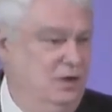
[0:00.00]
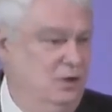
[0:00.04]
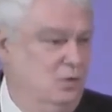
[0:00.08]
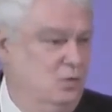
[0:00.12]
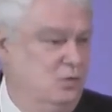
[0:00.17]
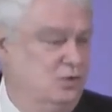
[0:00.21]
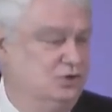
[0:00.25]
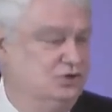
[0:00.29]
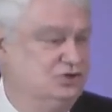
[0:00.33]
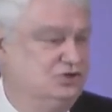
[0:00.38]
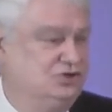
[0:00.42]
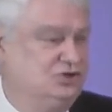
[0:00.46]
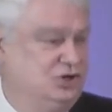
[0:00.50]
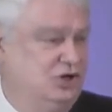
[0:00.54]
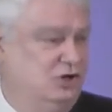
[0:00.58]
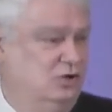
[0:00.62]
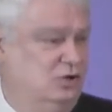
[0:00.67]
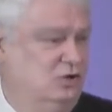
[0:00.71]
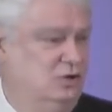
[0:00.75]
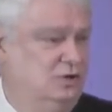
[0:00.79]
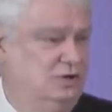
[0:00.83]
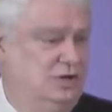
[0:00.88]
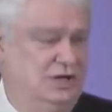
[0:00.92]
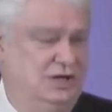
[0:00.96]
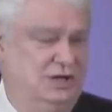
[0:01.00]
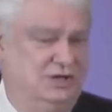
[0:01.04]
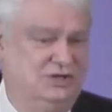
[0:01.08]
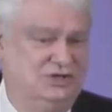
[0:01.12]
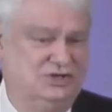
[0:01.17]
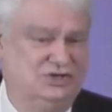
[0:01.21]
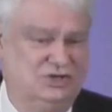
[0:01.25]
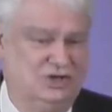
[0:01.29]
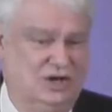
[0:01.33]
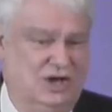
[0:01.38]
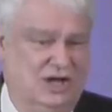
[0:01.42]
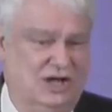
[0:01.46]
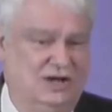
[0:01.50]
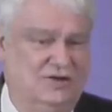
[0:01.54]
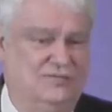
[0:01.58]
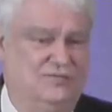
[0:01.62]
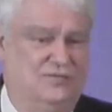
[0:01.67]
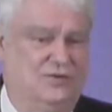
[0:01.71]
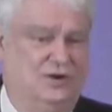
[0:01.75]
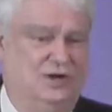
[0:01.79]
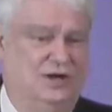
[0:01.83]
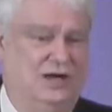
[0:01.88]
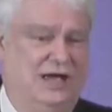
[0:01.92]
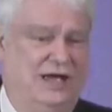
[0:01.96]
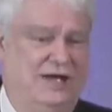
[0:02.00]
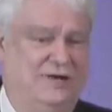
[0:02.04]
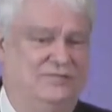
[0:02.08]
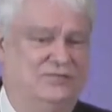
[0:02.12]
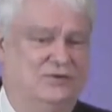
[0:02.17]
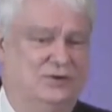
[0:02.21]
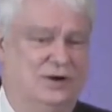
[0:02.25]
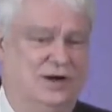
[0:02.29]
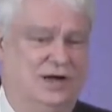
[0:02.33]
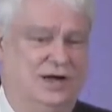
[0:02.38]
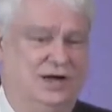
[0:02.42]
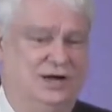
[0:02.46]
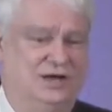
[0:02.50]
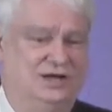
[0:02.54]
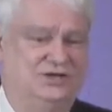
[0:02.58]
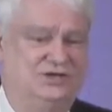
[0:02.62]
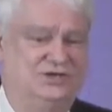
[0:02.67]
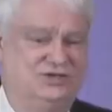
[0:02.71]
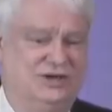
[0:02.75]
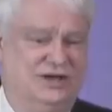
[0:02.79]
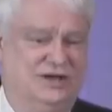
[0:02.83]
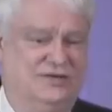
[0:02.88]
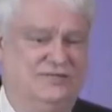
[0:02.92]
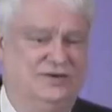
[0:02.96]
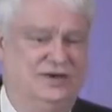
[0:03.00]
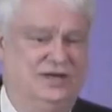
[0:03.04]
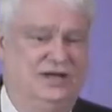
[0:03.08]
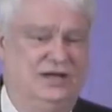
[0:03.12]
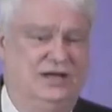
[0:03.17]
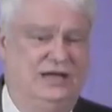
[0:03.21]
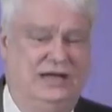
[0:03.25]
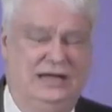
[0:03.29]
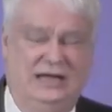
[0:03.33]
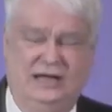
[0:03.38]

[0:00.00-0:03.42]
were sold into slavery after 80 70